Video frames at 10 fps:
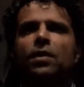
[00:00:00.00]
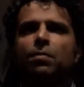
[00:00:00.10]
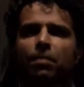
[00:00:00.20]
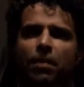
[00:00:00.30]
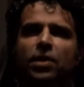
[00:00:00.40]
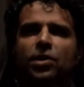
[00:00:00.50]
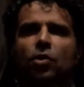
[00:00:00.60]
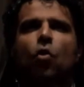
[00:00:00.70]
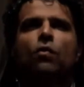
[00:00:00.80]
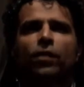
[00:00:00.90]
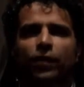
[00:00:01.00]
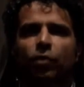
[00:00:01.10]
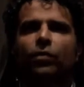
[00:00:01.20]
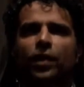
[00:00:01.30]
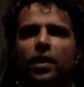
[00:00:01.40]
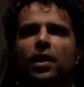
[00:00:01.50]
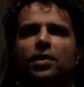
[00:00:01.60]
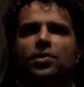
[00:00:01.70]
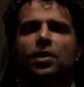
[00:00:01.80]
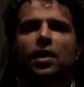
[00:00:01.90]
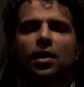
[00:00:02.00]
giving a basic overview of the cuts,